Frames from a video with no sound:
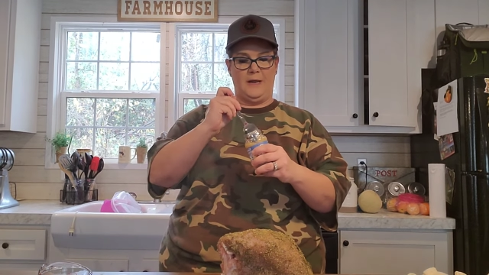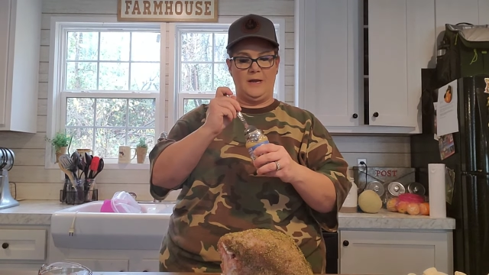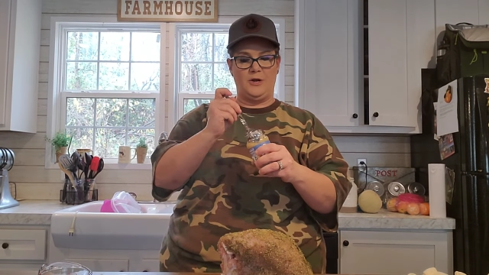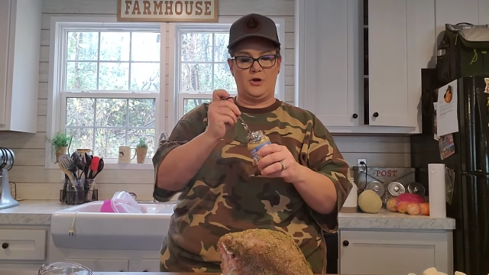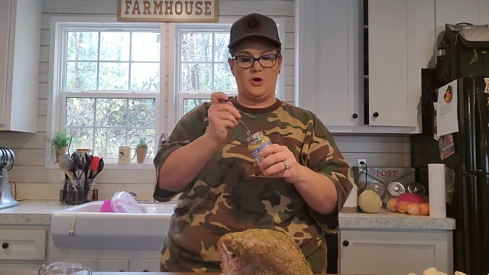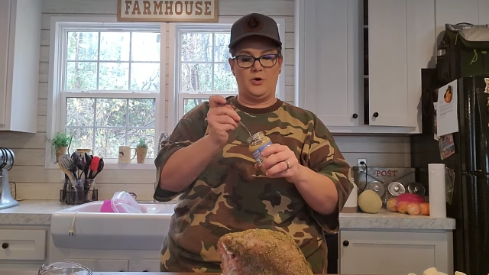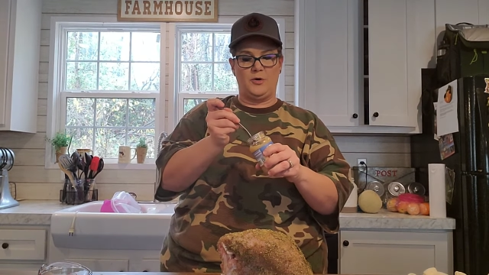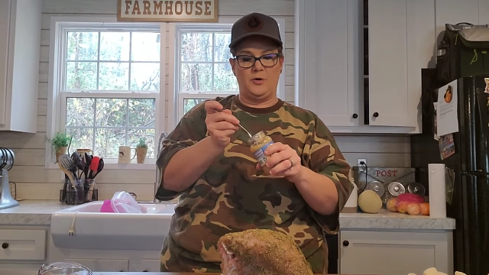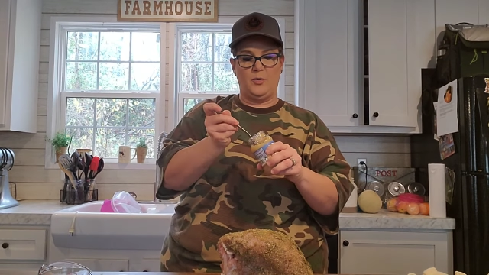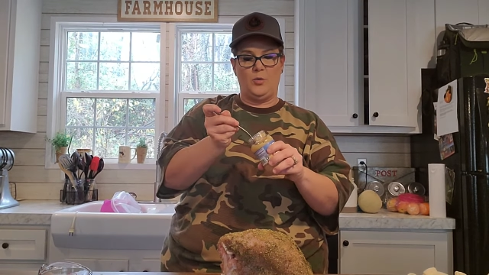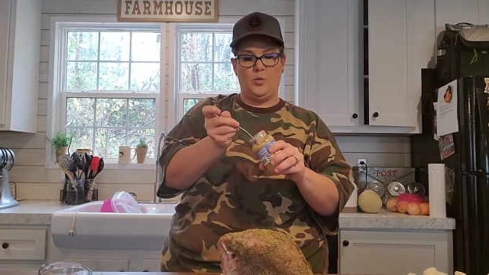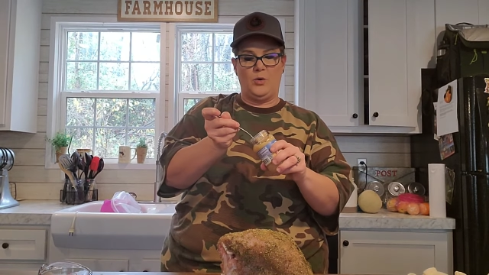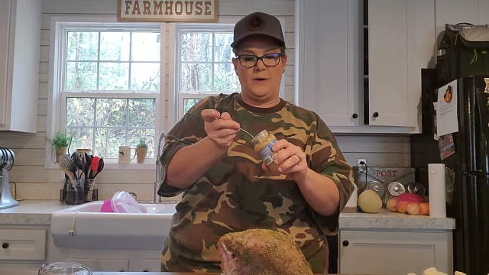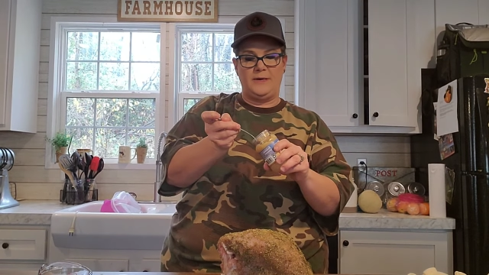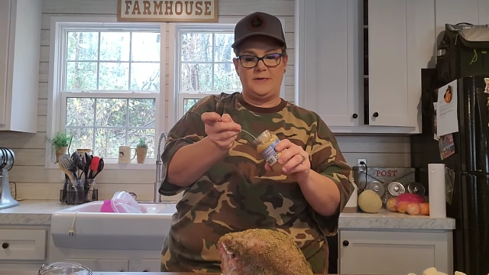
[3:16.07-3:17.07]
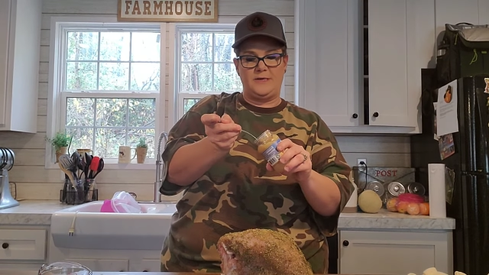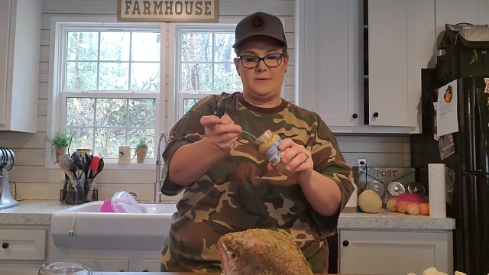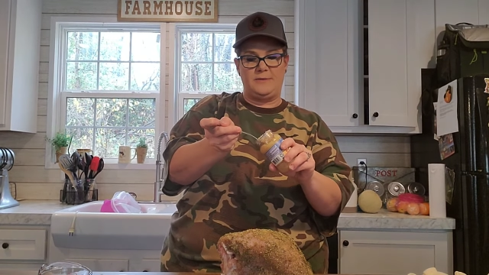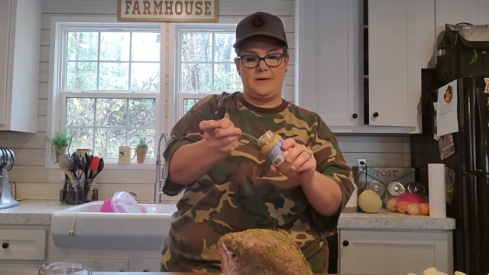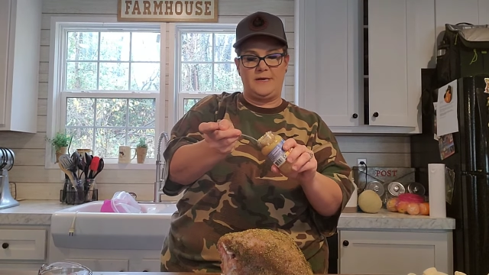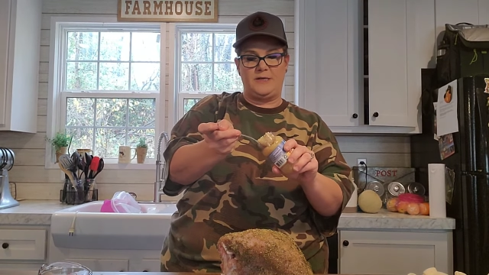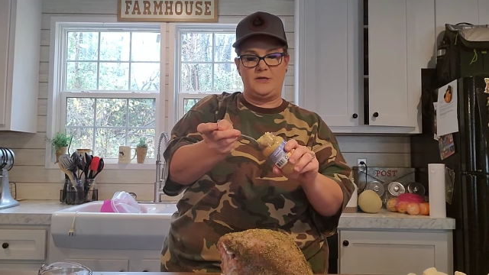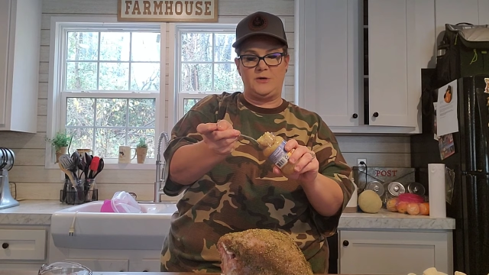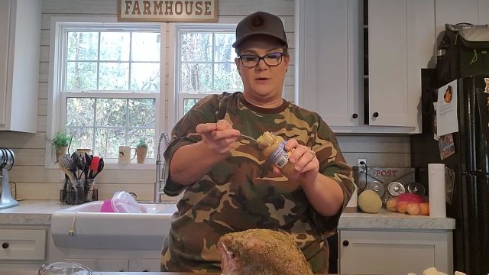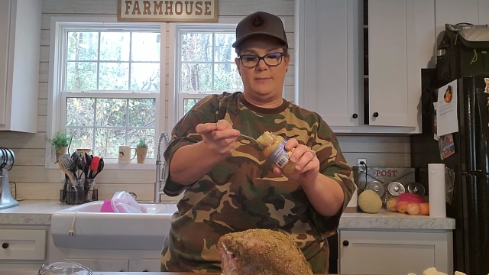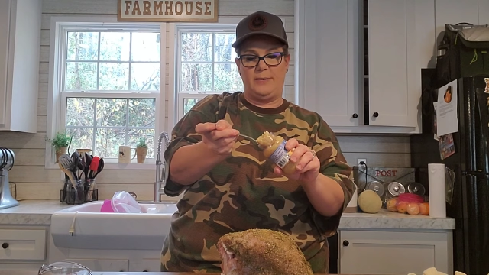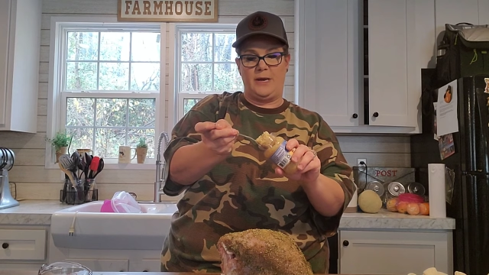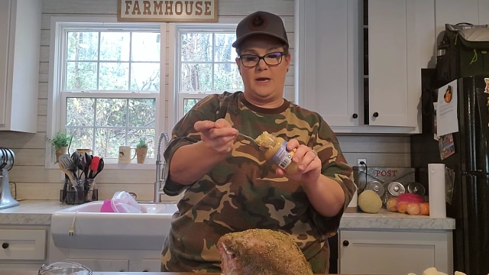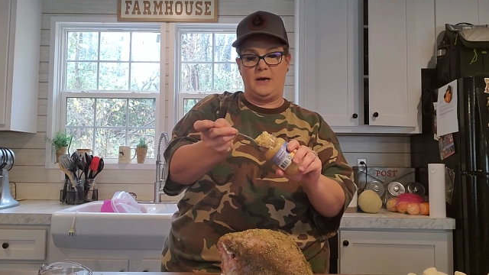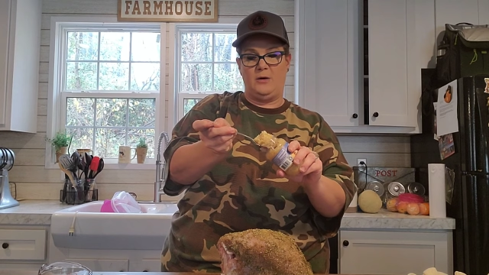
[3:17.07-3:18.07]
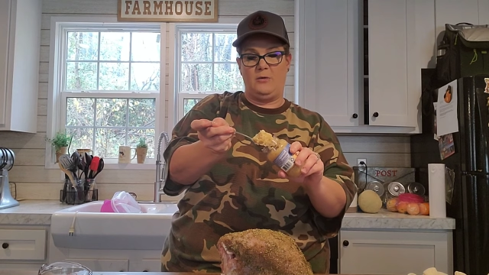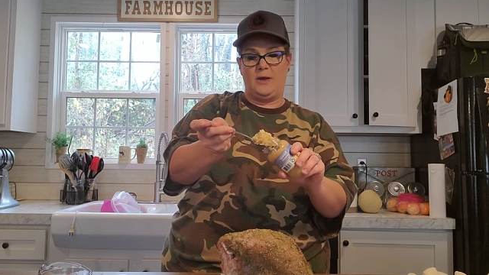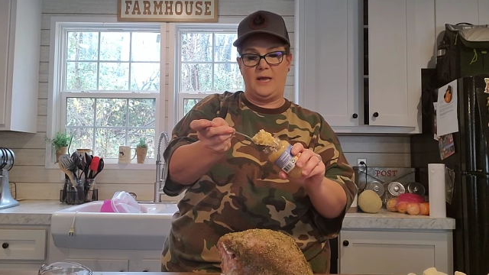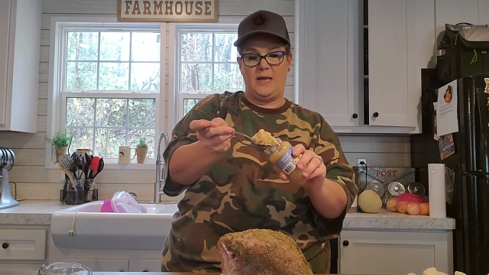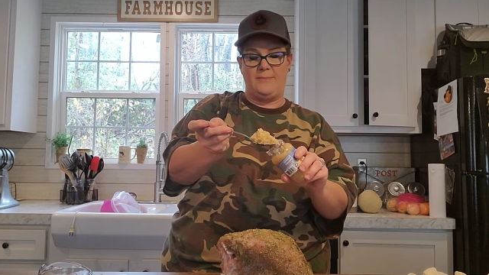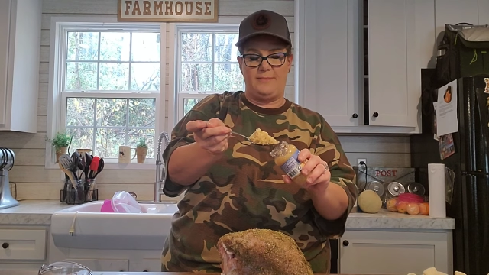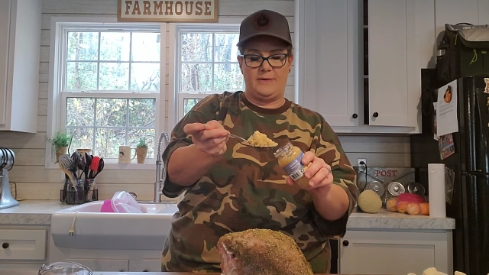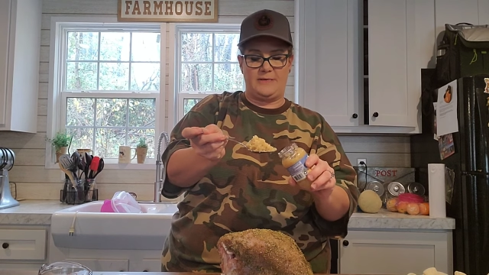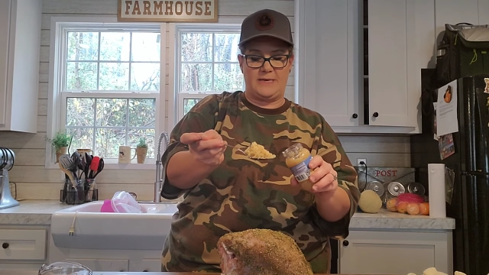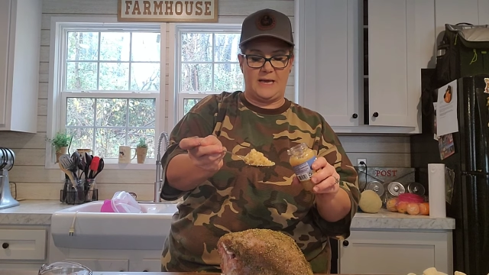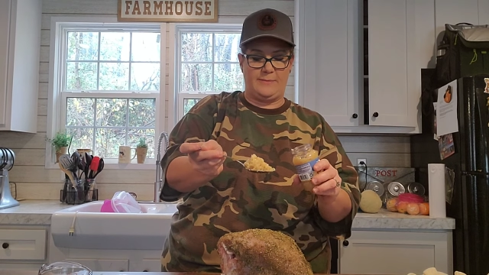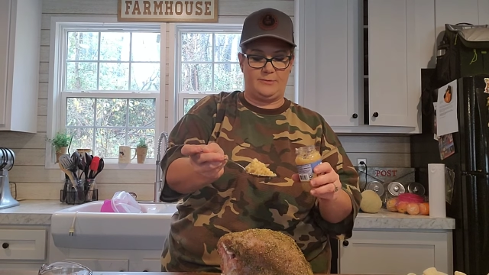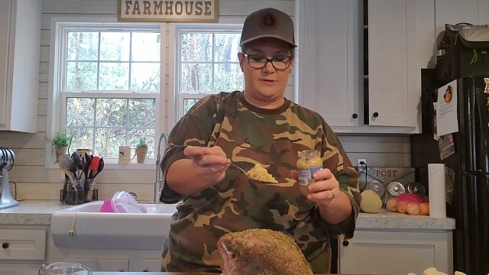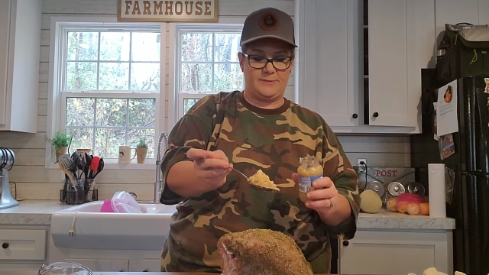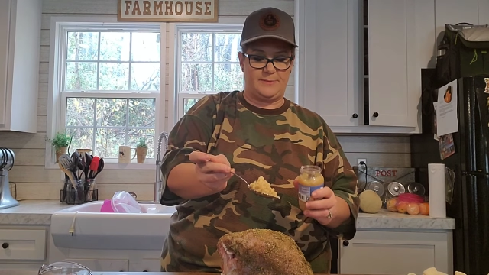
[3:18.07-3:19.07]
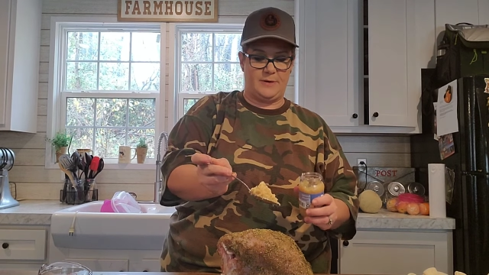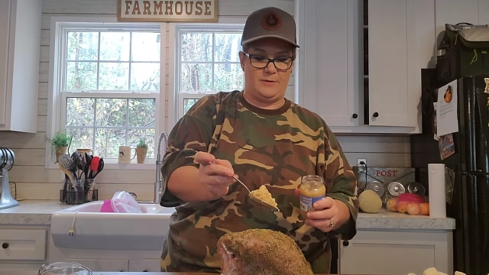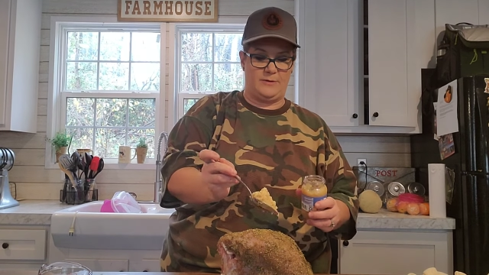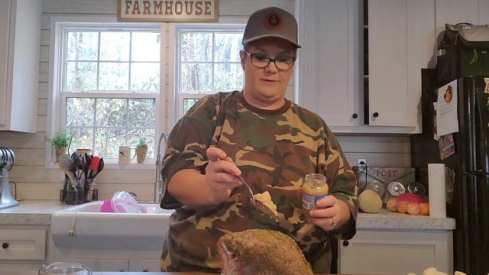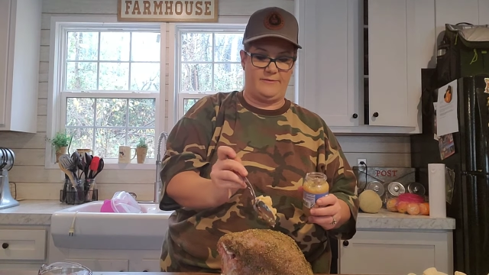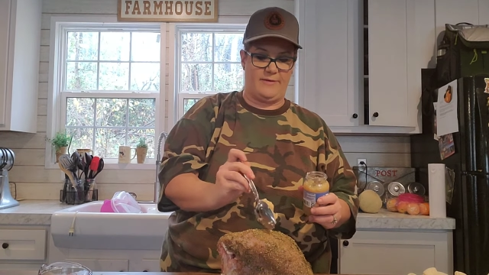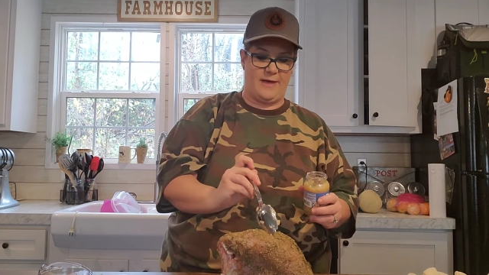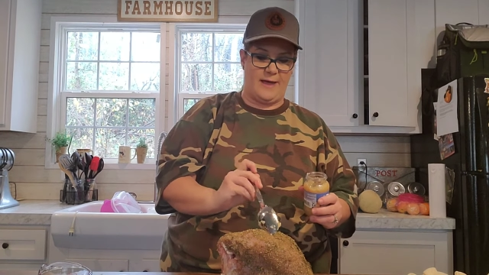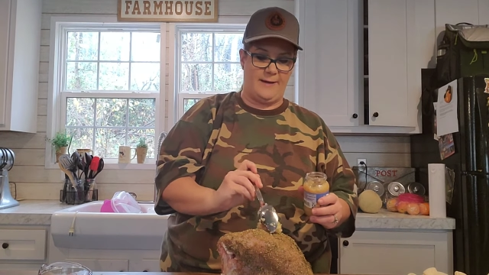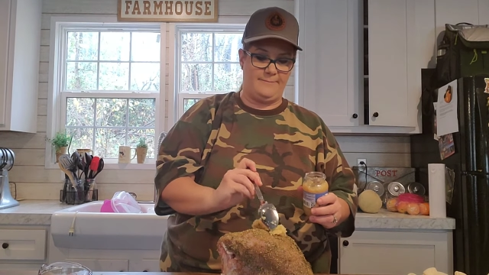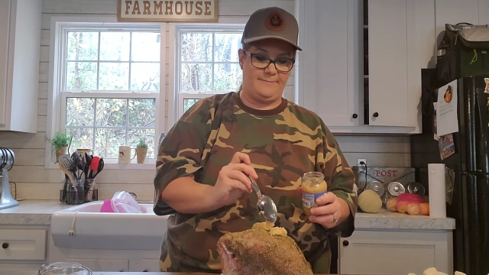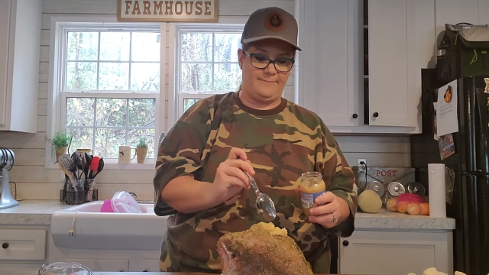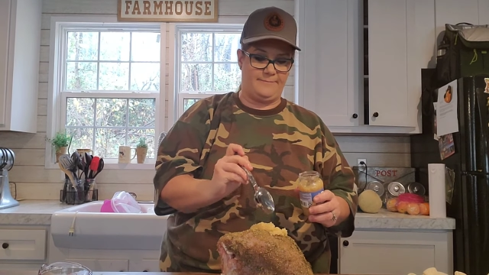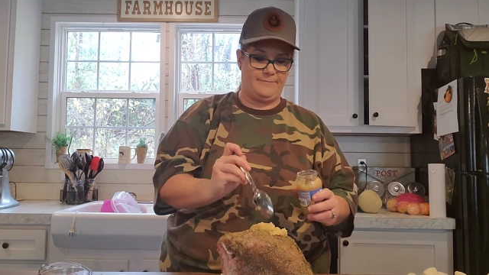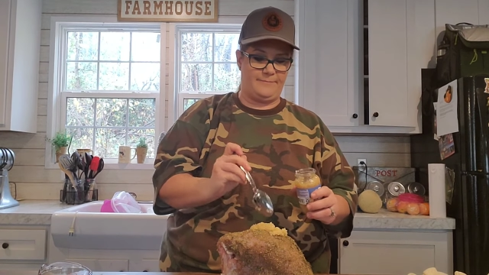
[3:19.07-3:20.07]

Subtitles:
and you're going to want to get you a big old heaping tablespoon of that,